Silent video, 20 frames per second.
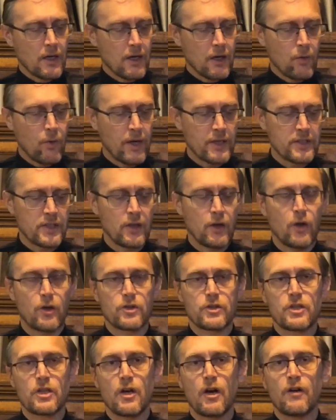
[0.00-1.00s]
Quite a
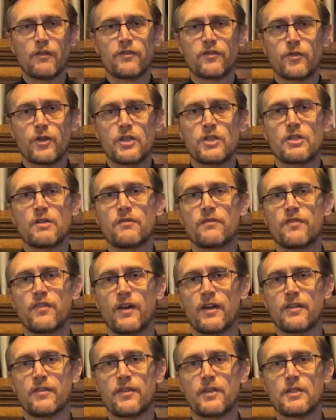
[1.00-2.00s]
lot of Christian
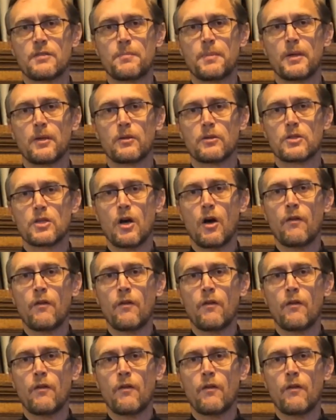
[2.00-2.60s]
faith is built